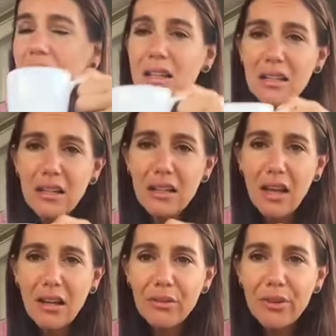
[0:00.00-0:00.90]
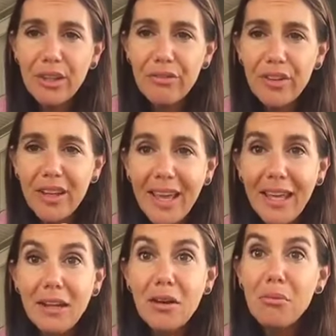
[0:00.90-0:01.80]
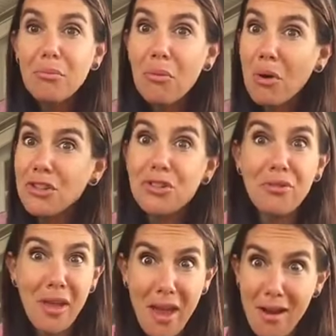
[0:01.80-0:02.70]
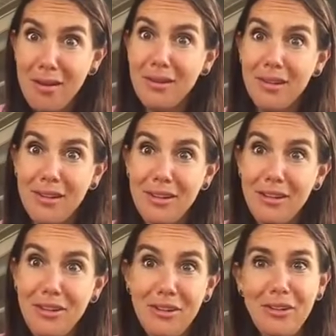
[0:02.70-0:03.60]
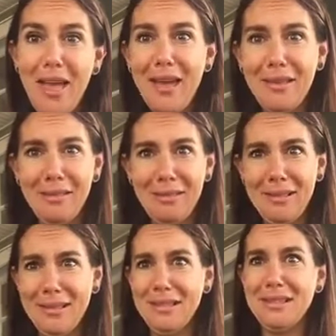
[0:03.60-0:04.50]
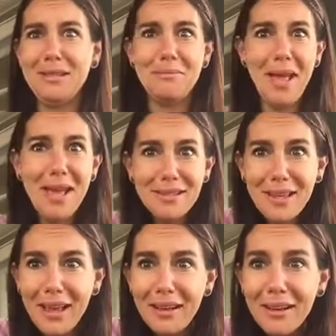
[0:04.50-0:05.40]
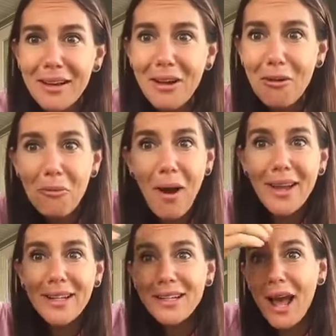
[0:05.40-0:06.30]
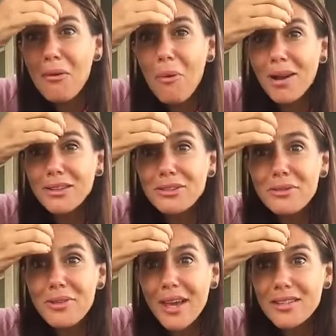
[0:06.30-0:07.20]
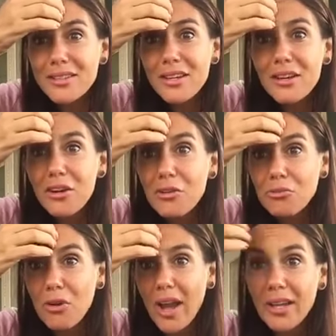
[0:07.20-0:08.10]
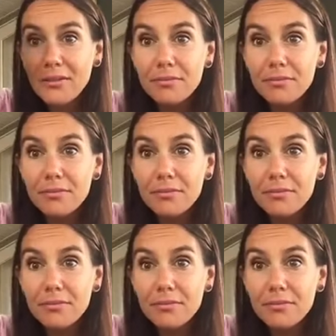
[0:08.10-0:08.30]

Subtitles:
ugh, I don't really feel like it. But once you're there, you're like, this is amazing. Why didn't I want to do this? Right?